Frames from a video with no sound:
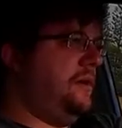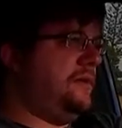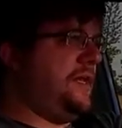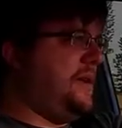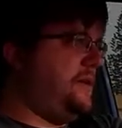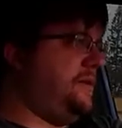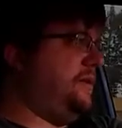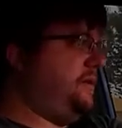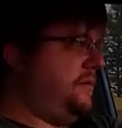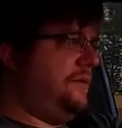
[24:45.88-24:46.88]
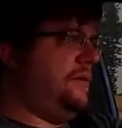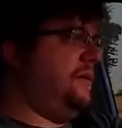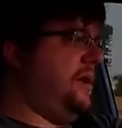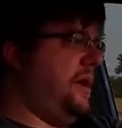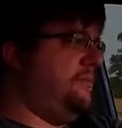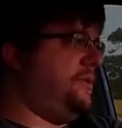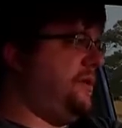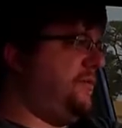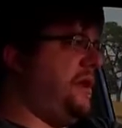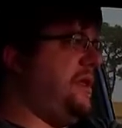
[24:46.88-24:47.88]
sent uh, to the
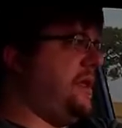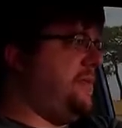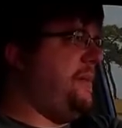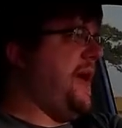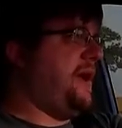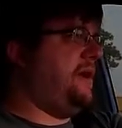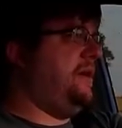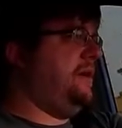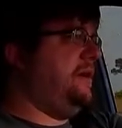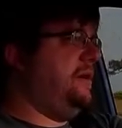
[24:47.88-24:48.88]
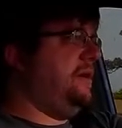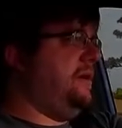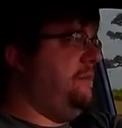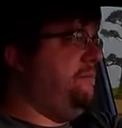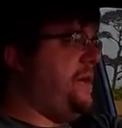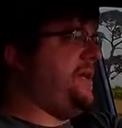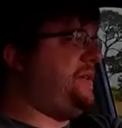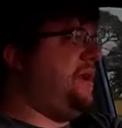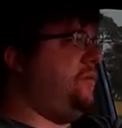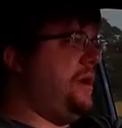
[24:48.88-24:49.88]
front and the back based
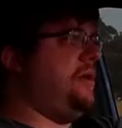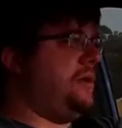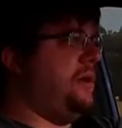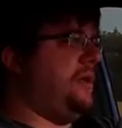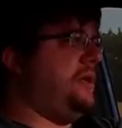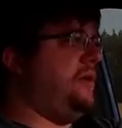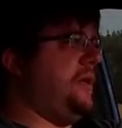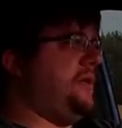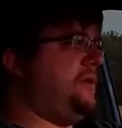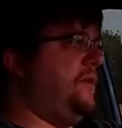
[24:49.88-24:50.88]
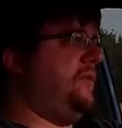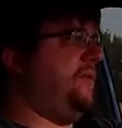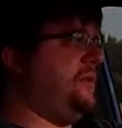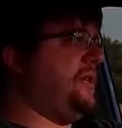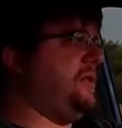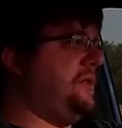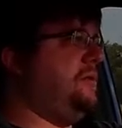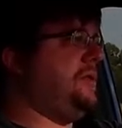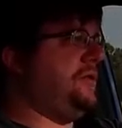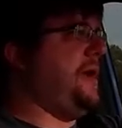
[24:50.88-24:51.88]
on what you're currently doing. So if it feels like it's
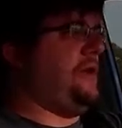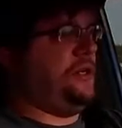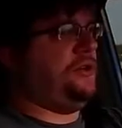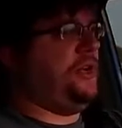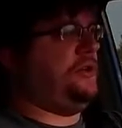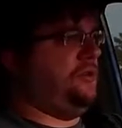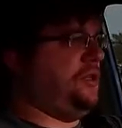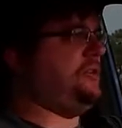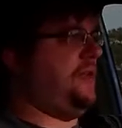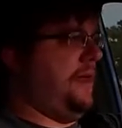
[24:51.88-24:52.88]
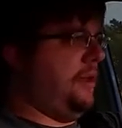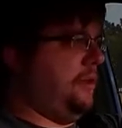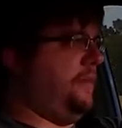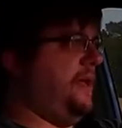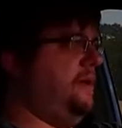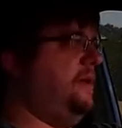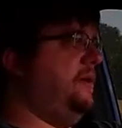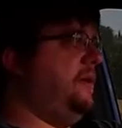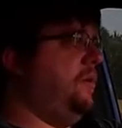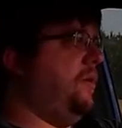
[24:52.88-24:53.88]
losing traction, it tries to adjust that a little bit.
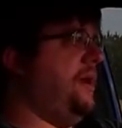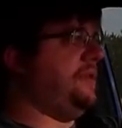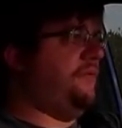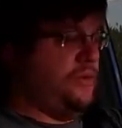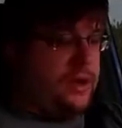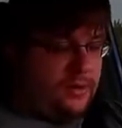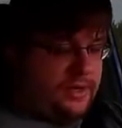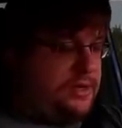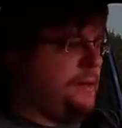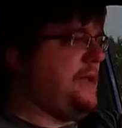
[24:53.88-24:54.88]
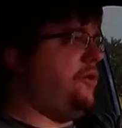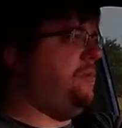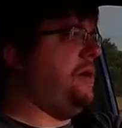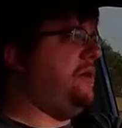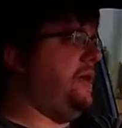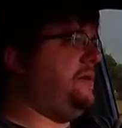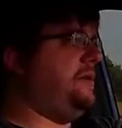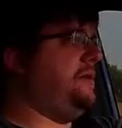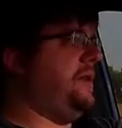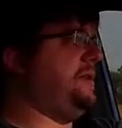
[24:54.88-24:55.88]
Whereas if you go into the manual mode, it
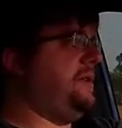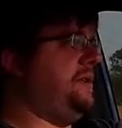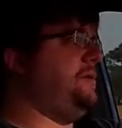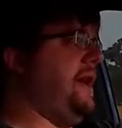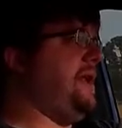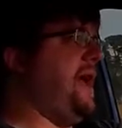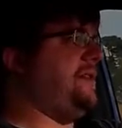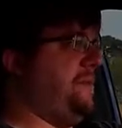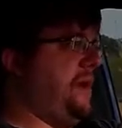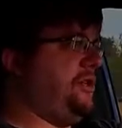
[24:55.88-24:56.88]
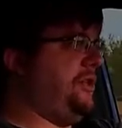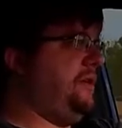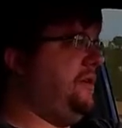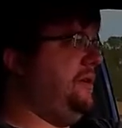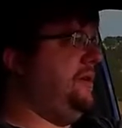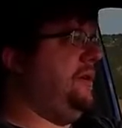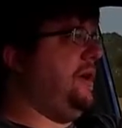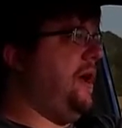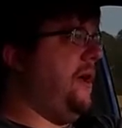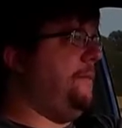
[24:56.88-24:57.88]
doesn't do that as much.
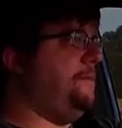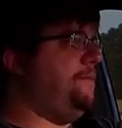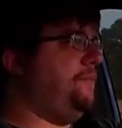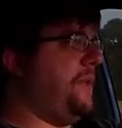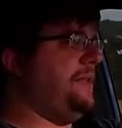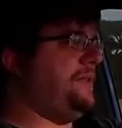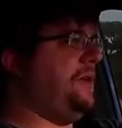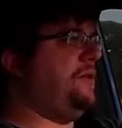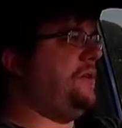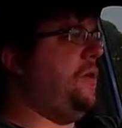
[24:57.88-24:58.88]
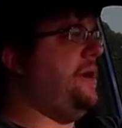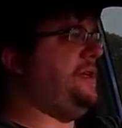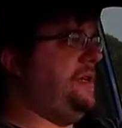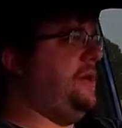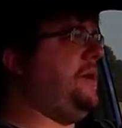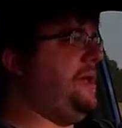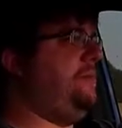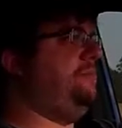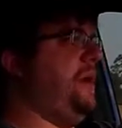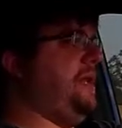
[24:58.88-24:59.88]
Um, it's still going to do it,
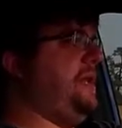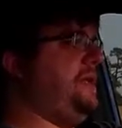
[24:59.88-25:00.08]
but